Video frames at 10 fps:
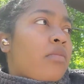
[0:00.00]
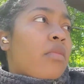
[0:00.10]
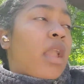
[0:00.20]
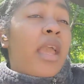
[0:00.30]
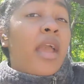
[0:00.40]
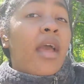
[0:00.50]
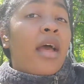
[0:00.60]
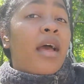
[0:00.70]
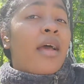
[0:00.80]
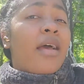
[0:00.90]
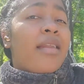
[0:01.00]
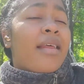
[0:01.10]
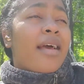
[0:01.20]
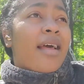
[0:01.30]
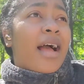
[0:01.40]
and
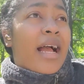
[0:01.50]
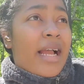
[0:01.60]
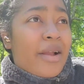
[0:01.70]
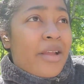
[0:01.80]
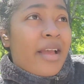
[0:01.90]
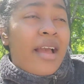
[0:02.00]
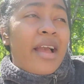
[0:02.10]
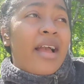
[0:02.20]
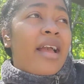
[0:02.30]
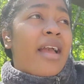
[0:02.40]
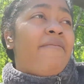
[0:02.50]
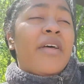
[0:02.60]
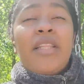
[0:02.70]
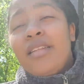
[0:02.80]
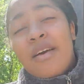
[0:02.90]
I
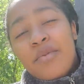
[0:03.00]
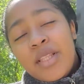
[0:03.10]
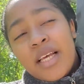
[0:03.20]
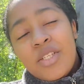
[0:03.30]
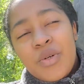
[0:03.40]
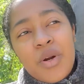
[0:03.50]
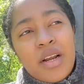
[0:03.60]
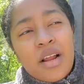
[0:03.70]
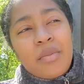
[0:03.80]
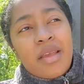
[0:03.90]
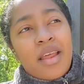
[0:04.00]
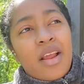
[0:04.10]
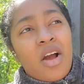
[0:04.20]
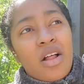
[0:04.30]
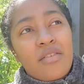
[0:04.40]
fell in love with that store, and I'll be
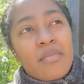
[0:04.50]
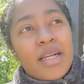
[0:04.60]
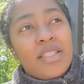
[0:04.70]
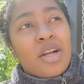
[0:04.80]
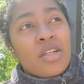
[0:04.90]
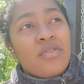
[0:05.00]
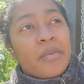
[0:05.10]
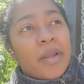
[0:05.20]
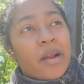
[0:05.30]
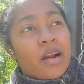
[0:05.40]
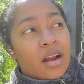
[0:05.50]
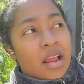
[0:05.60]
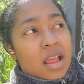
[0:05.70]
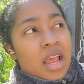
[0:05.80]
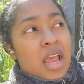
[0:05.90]
getting all of my starts from there
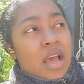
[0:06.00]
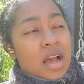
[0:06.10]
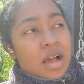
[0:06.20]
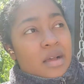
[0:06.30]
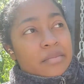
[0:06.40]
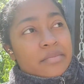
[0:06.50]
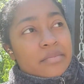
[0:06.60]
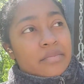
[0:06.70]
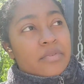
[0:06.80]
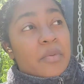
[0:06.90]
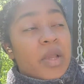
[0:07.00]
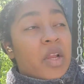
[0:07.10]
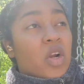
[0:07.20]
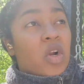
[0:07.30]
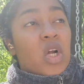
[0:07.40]
from
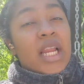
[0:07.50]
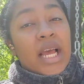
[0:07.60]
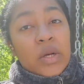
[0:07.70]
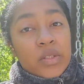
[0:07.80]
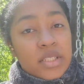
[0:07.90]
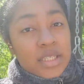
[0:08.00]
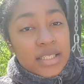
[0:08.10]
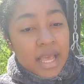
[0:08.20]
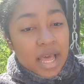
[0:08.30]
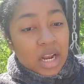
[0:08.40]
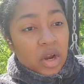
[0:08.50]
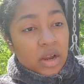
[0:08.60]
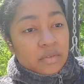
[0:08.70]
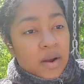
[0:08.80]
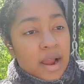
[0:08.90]
here on out because they had a
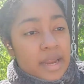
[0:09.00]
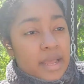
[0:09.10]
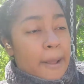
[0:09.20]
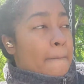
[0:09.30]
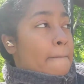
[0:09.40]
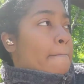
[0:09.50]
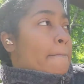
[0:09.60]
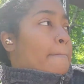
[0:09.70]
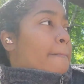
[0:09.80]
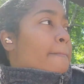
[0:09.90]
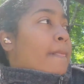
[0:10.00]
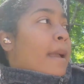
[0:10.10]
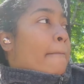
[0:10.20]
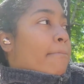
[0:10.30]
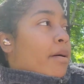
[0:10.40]
great variety.
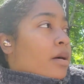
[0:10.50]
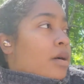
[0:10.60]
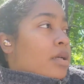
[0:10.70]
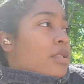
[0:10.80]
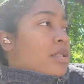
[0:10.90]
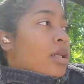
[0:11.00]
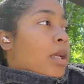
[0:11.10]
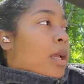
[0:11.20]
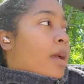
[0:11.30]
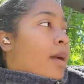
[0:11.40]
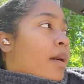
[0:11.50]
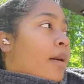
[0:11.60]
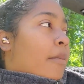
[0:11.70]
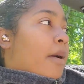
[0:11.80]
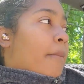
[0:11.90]
But
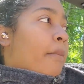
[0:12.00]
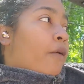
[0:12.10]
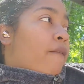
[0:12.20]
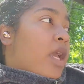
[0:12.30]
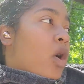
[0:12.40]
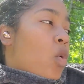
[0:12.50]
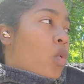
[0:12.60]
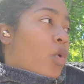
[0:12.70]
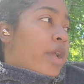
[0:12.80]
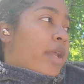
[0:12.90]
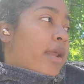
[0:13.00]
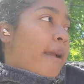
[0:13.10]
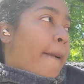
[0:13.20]
moving on,